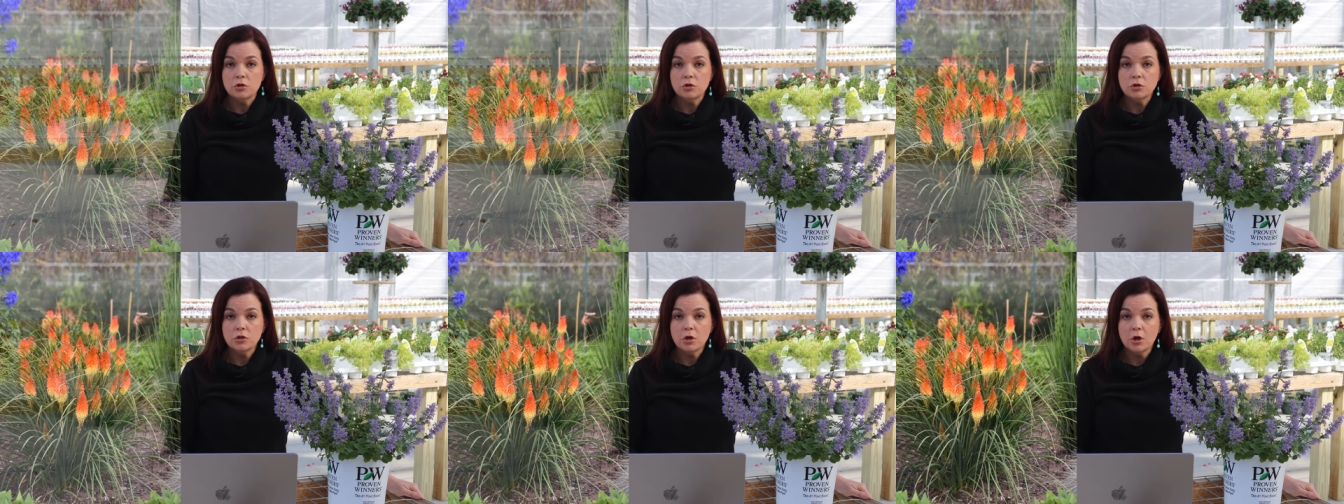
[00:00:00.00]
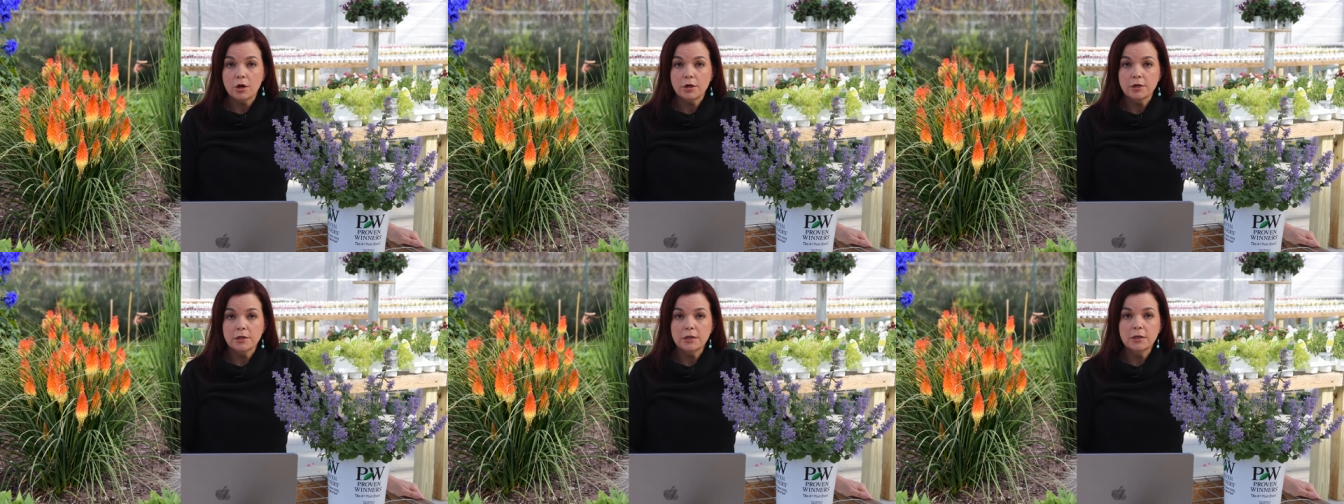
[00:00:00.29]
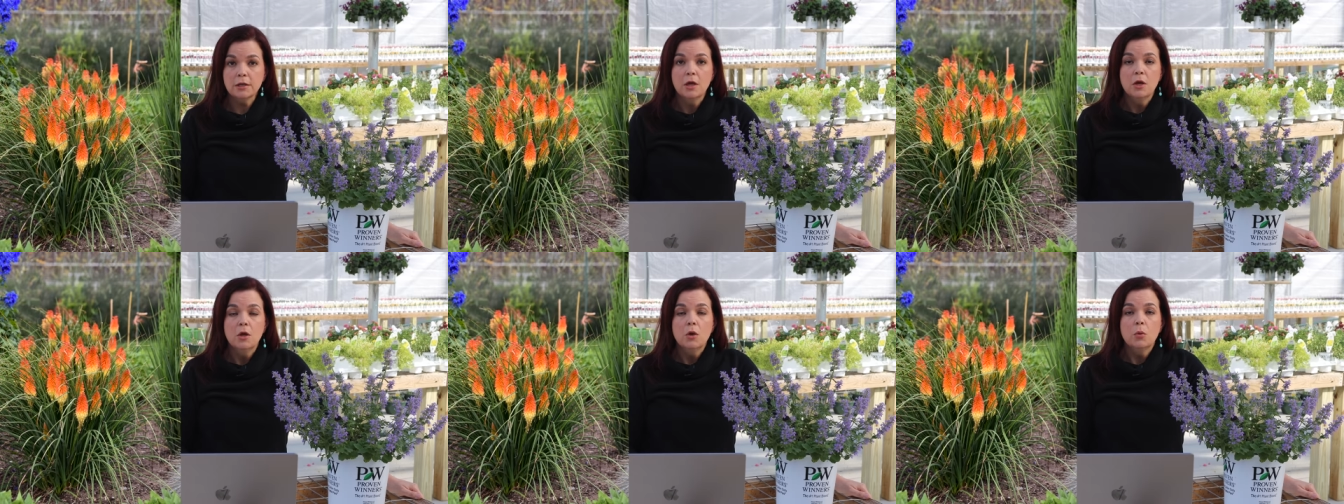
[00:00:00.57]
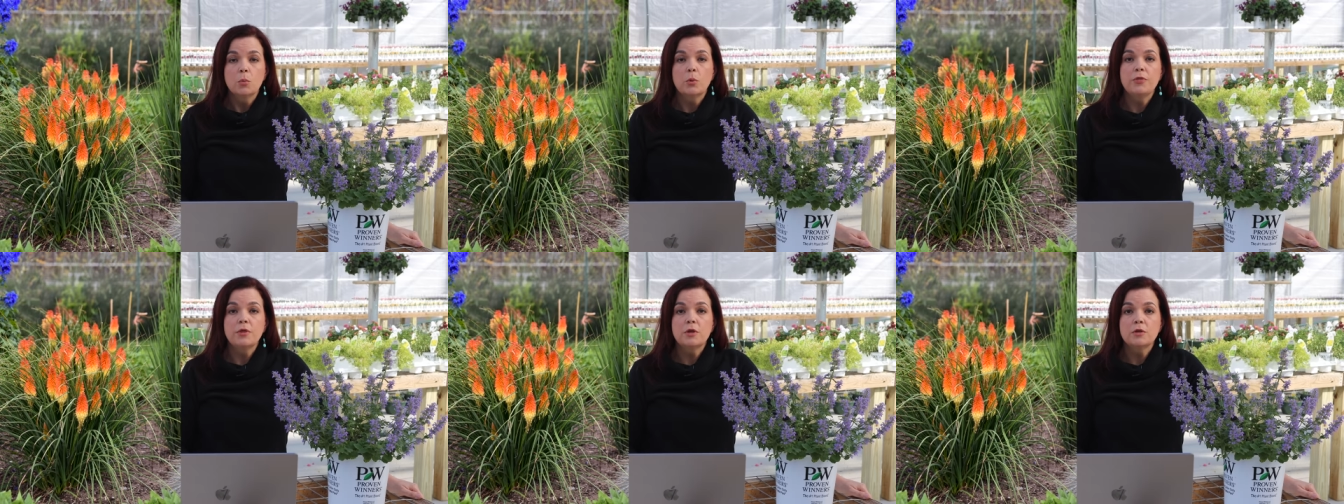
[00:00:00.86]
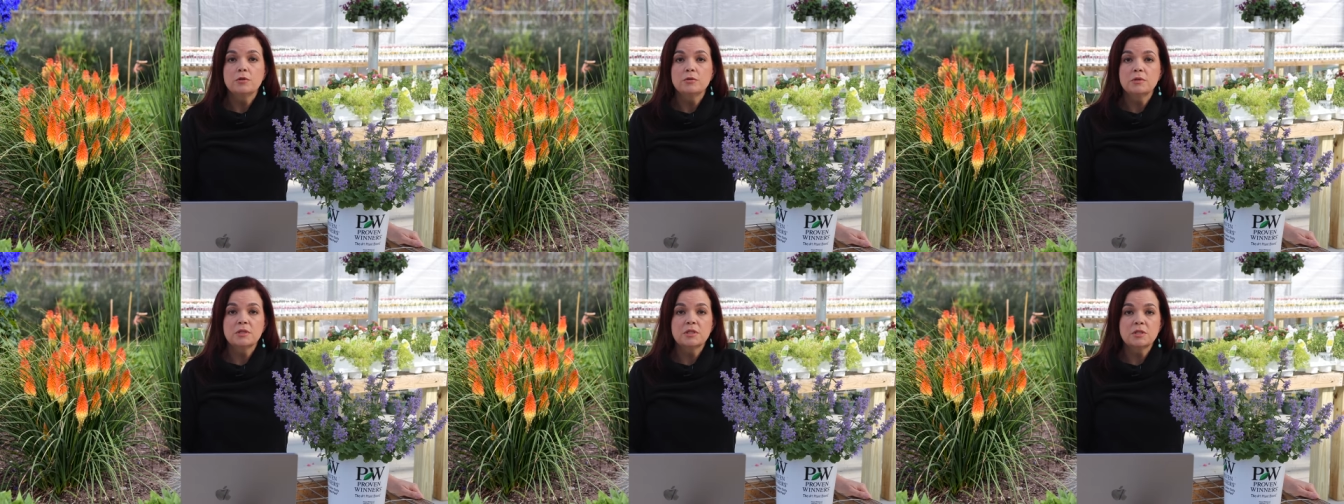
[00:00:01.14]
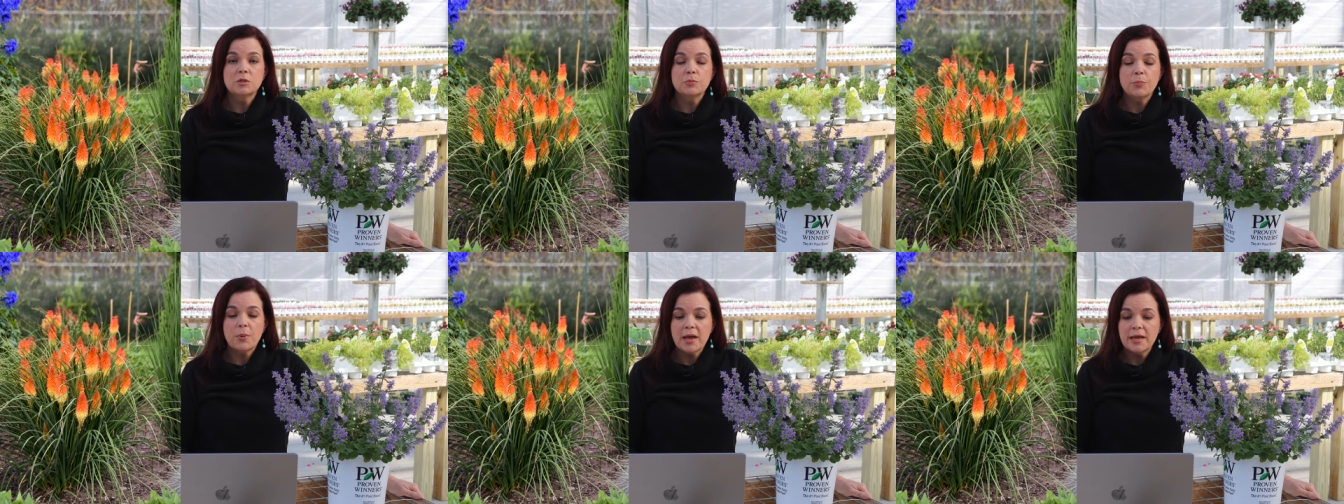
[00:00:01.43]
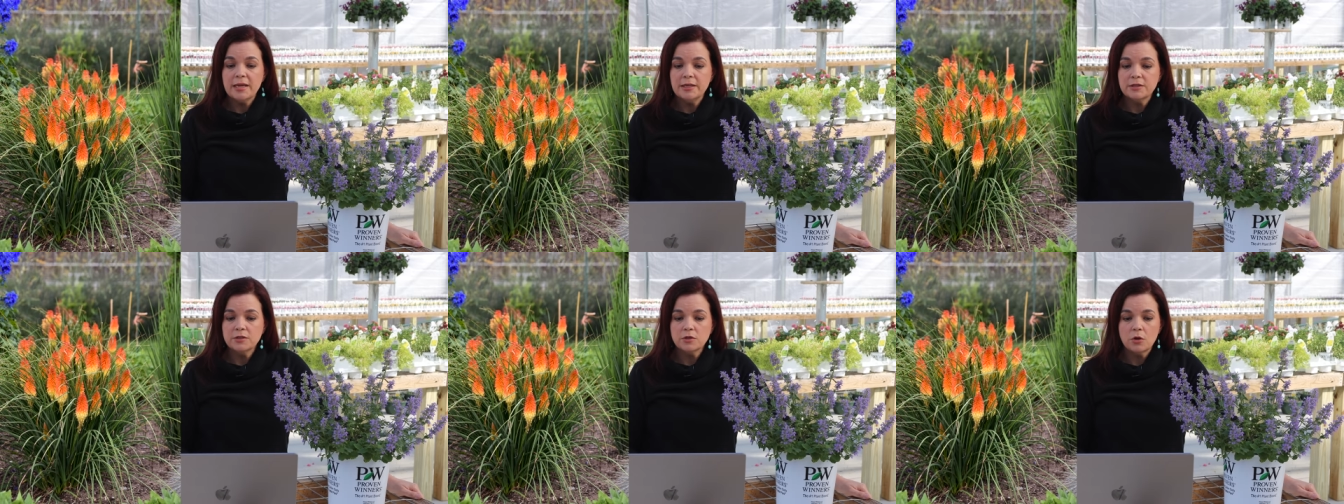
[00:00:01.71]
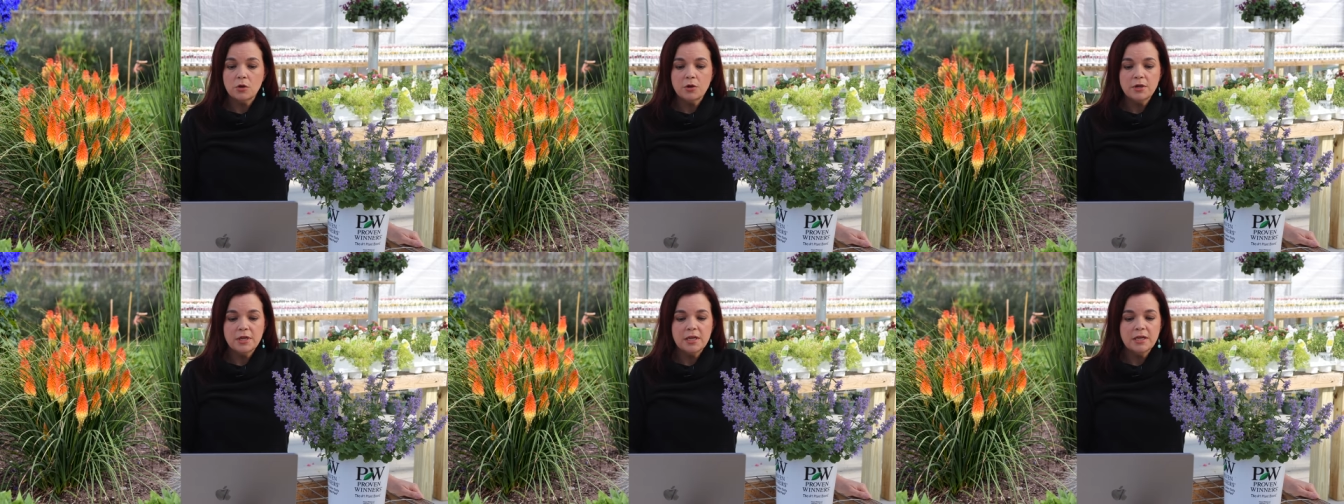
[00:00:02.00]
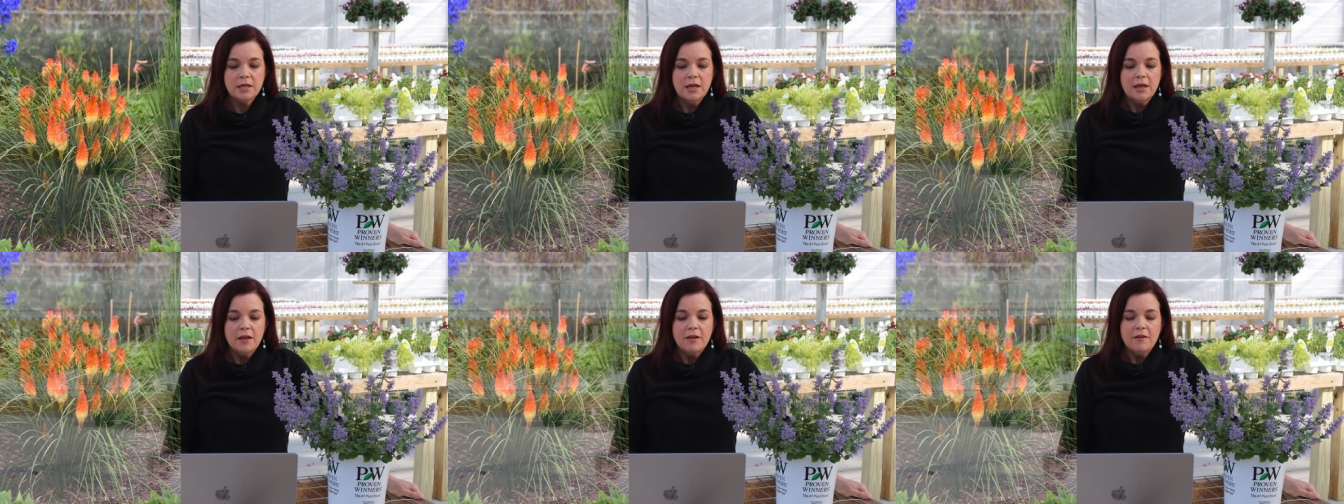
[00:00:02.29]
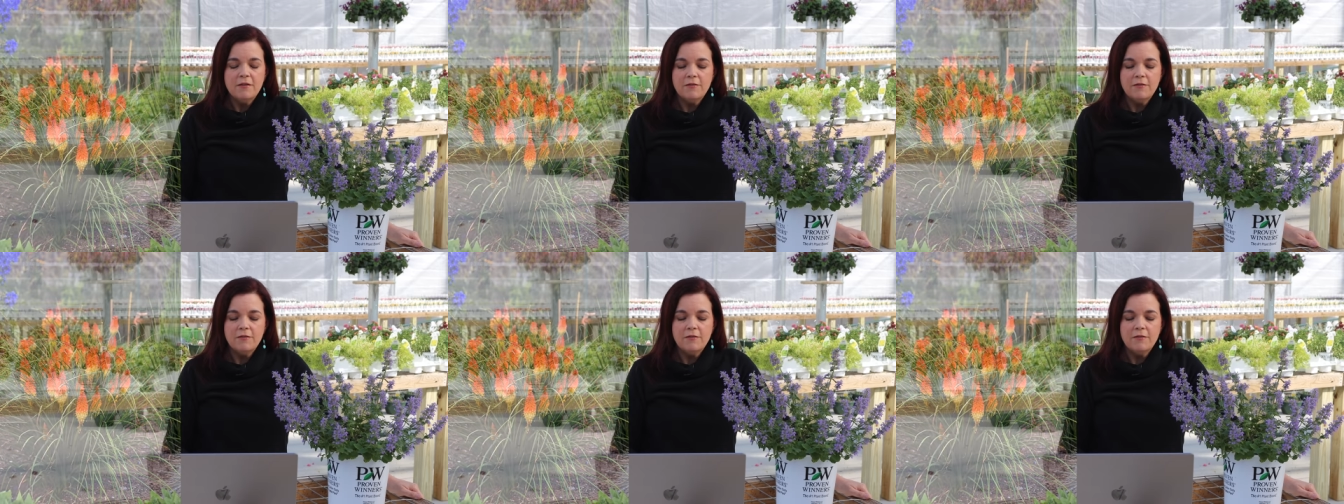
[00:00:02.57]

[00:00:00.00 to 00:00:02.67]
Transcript: your garden with those spikes on it.